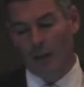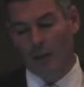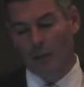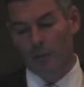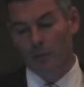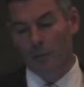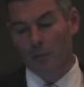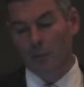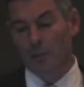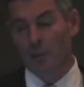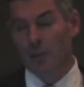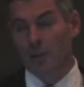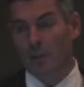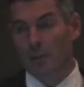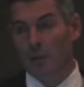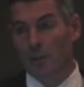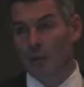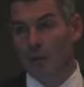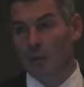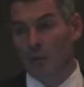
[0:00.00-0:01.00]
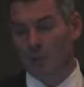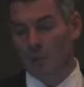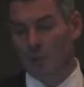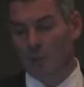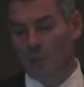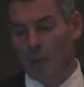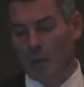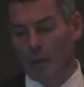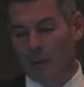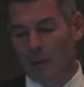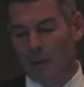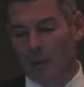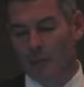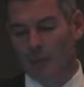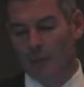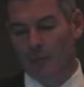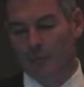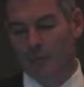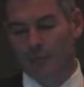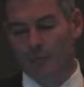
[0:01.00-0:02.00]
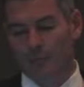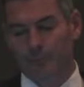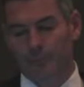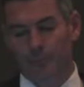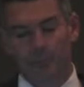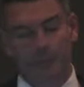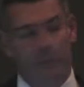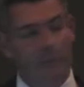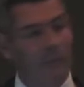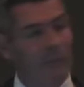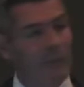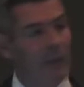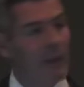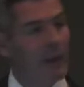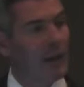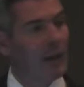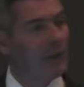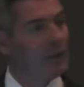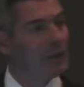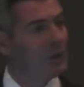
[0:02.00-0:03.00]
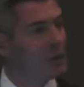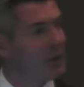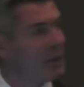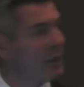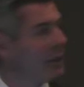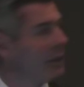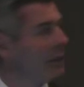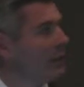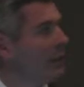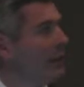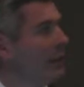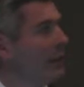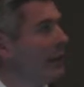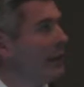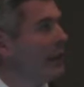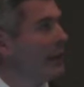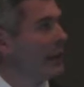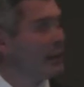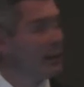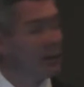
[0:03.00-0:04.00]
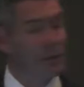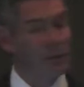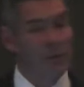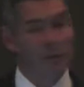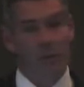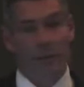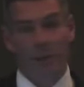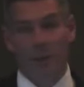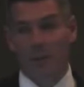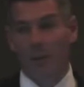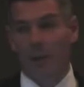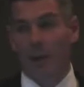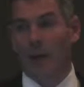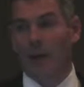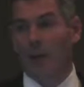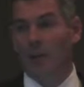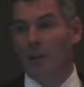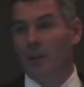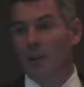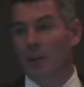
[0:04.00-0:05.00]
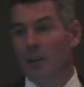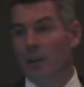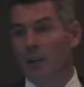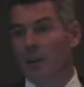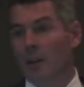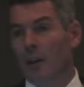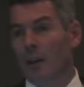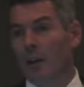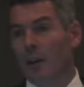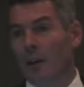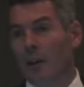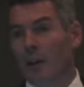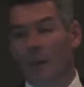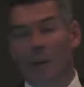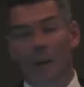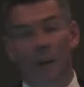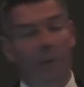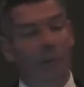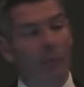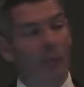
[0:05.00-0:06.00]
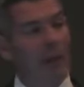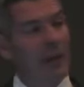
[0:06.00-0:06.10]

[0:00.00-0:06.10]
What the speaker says: from a systemic risk perspective. And also increased transparency and